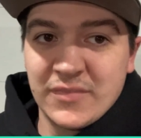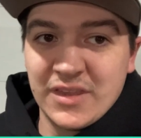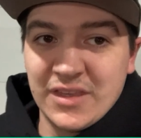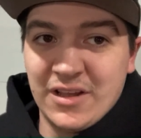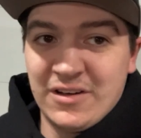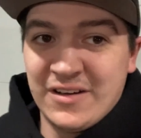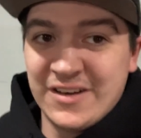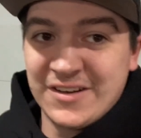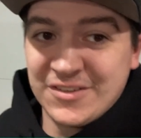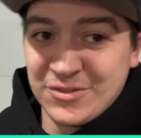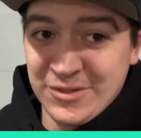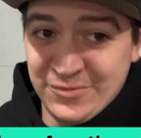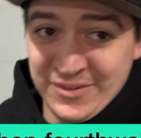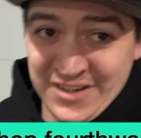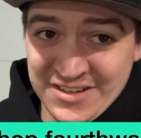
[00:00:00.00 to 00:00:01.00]
Alright, so
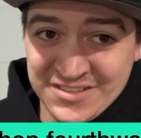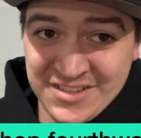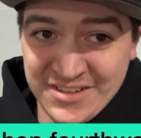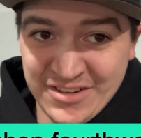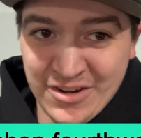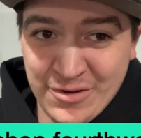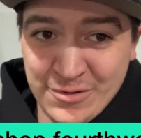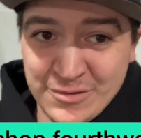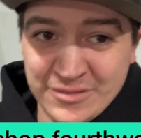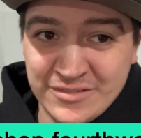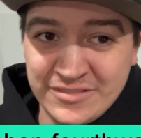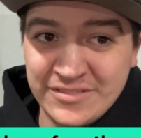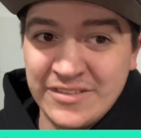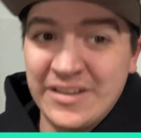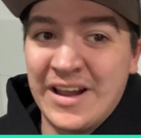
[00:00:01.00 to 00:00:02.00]
if you guys didn't know,
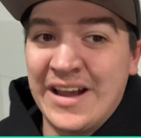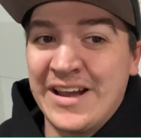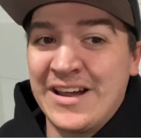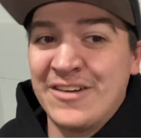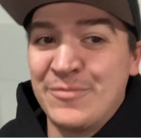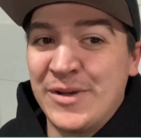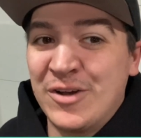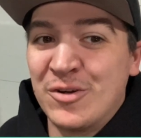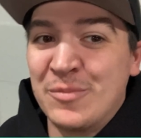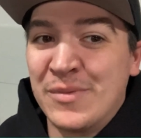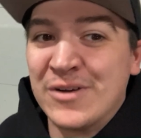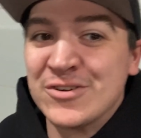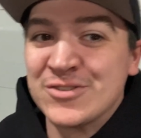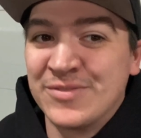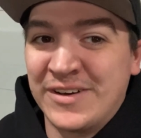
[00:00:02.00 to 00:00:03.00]
I have my own
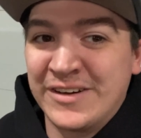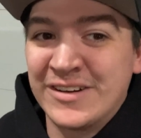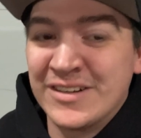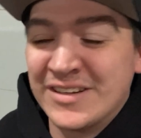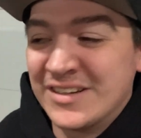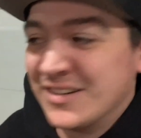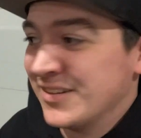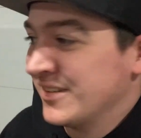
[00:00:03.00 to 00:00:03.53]
merch finally.